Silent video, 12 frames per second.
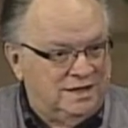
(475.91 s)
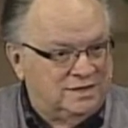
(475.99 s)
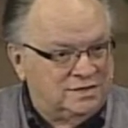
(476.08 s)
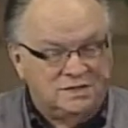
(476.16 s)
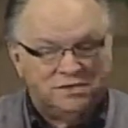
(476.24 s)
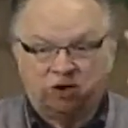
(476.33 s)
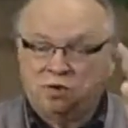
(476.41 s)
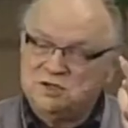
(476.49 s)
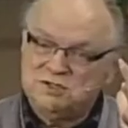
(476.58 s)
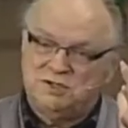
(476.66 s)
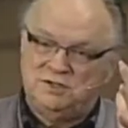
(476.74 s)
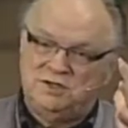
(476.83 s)
So, as a
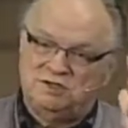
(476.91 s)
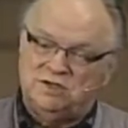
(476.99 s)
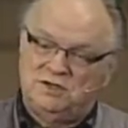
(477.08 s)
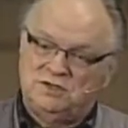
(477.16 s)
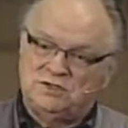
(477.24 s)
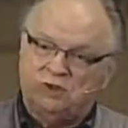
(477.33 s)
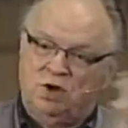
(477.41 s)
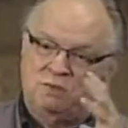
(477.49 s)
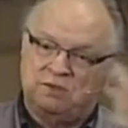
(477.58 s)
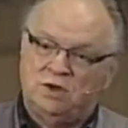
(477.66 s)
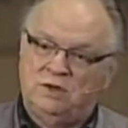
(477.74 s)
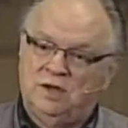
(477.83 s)
Christian, you see, the
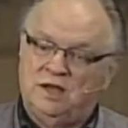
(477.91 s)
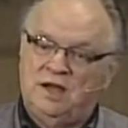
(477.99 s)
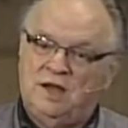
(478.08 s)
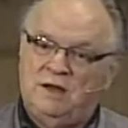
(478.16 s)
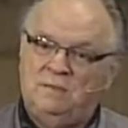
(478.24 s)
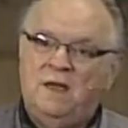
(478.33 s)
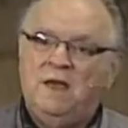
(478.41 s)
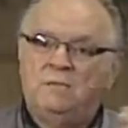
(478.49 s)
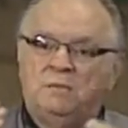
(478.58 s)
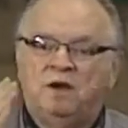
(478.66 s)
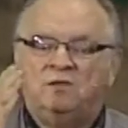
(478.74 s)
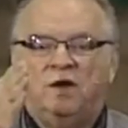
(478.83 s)
storms are going to come,
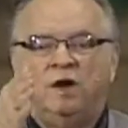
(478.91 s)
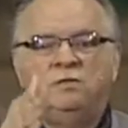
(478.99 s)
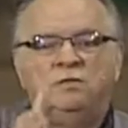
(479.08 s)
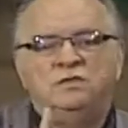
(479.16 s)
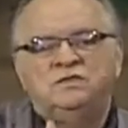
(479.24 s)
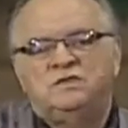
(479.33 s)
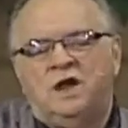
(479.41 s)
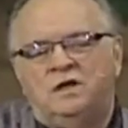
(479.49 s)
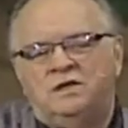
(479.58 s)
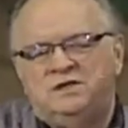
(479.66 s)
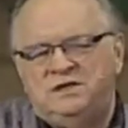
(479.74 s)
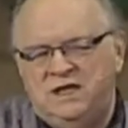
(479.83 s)
but if our roots are
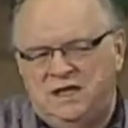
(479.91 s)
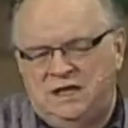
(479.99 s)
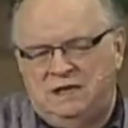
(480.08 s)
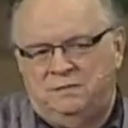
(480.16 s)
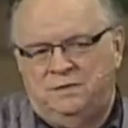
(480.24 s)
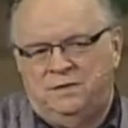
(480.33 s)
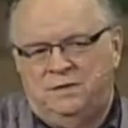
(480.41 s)
deep,